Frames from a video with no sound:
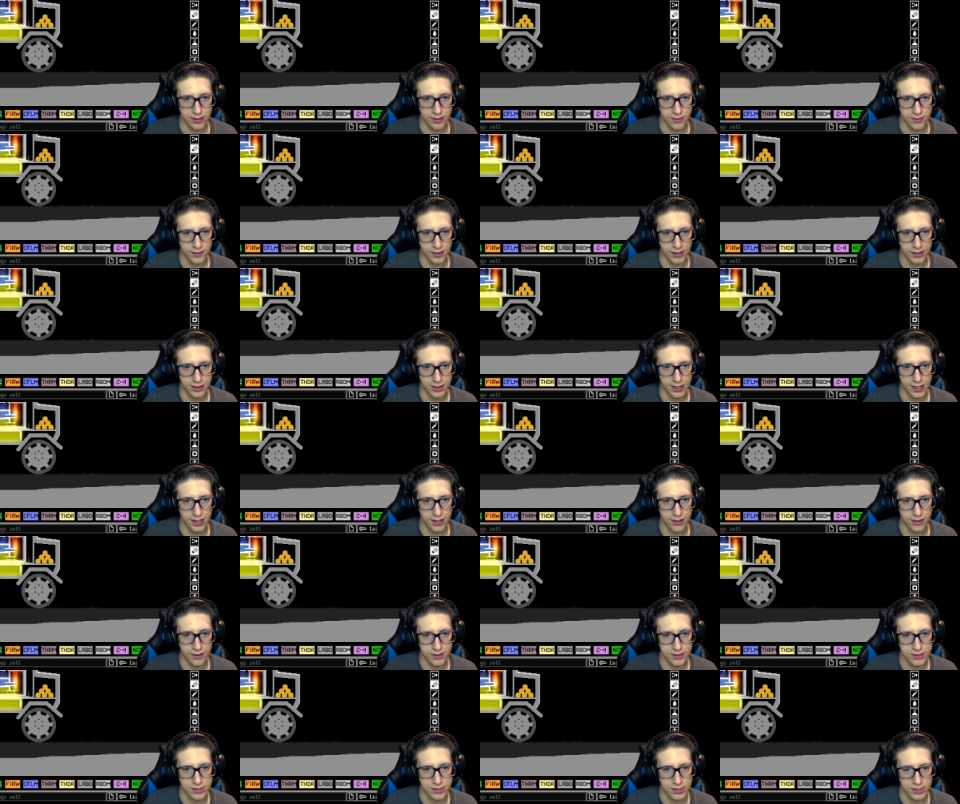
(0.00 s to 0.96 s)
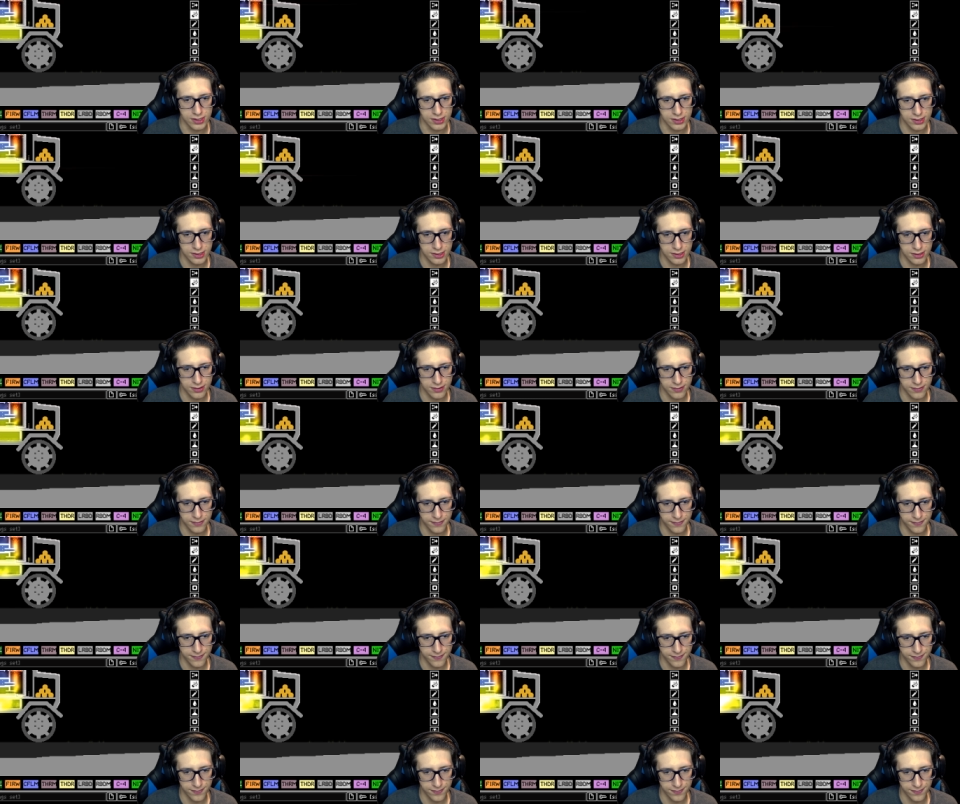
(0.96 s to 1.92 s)
right there, it's just...
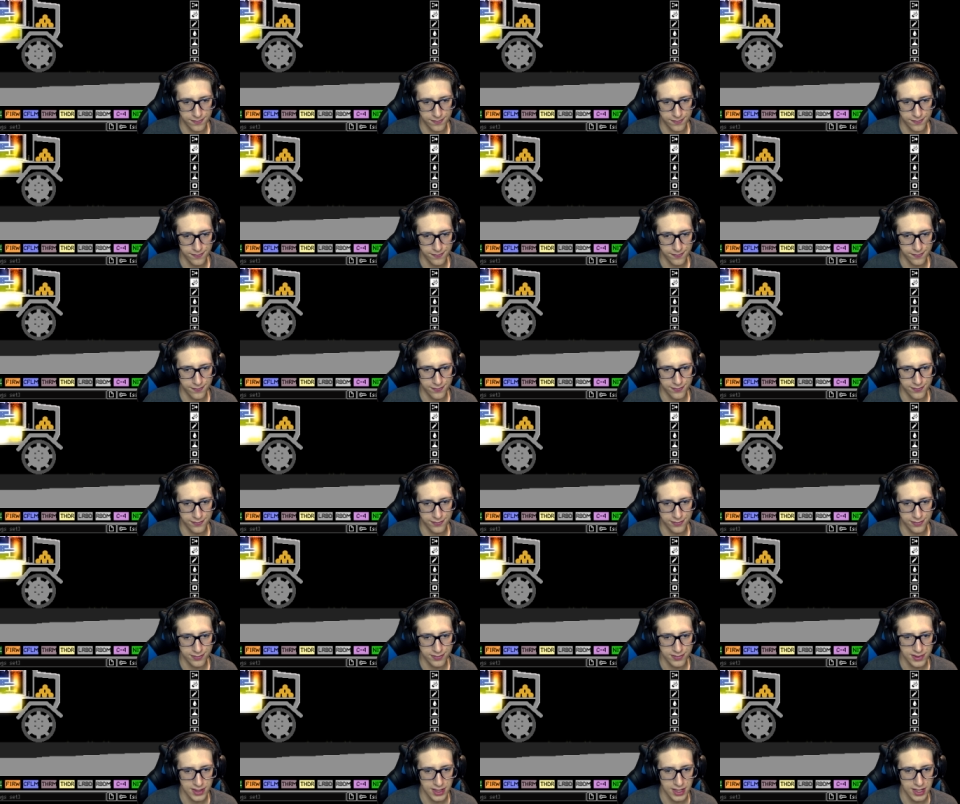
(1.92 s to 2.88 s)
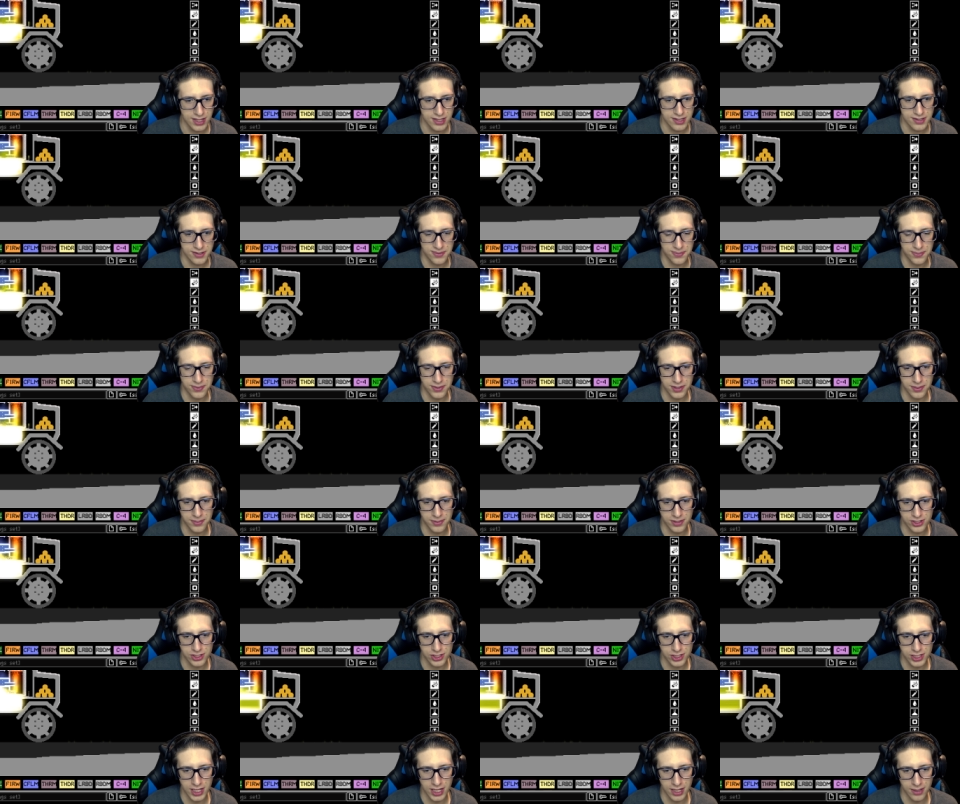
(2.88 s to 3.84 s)
it's pretty
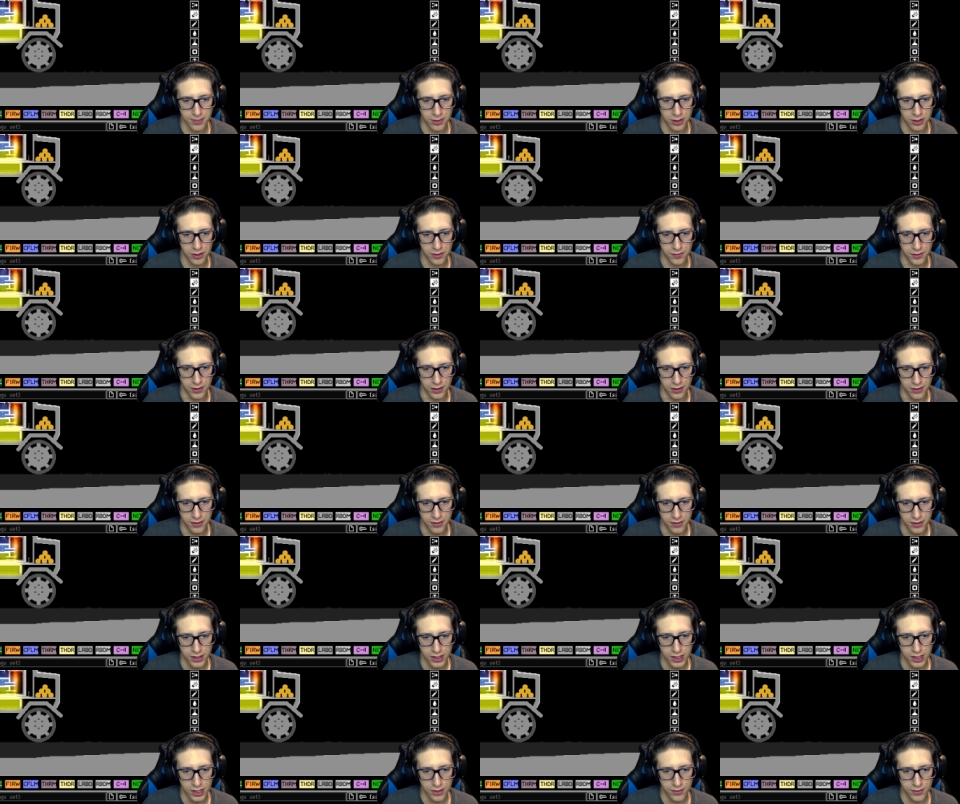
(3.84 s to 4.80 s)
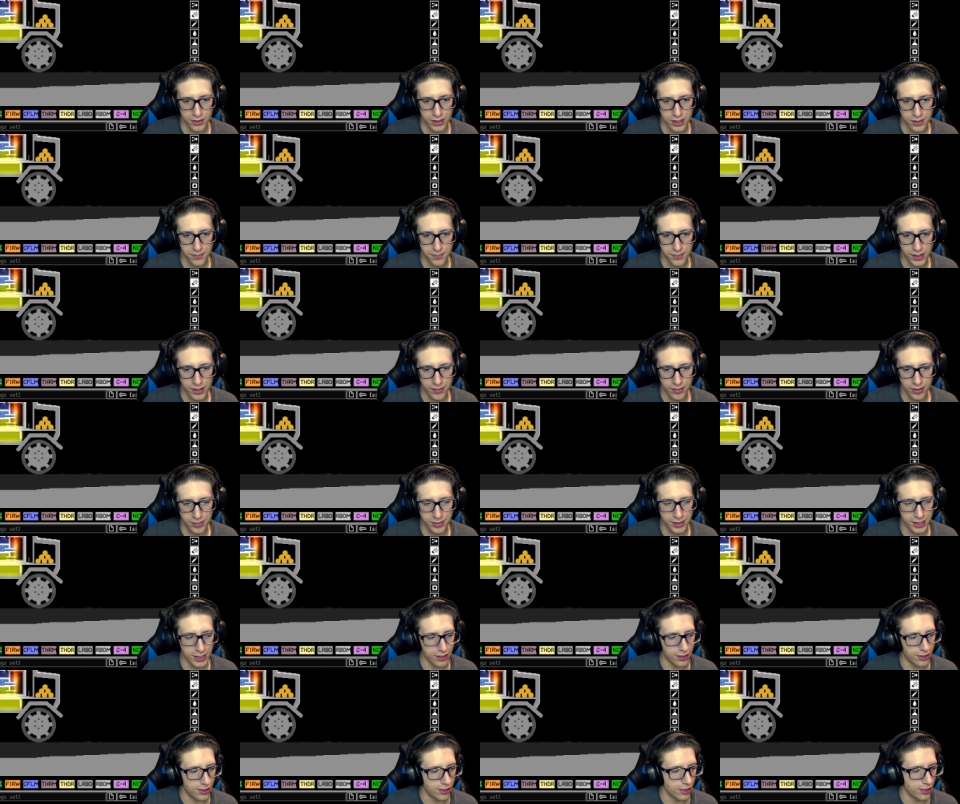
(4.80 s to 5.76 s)
much game over. We could
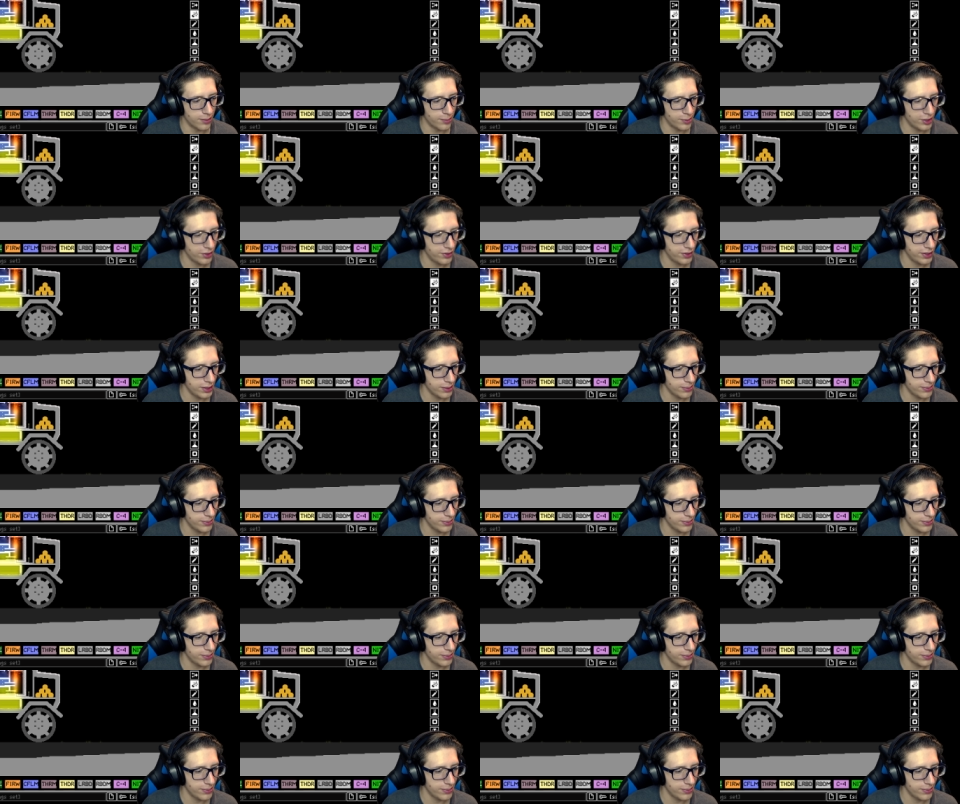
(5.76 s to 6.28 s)
probably armor it a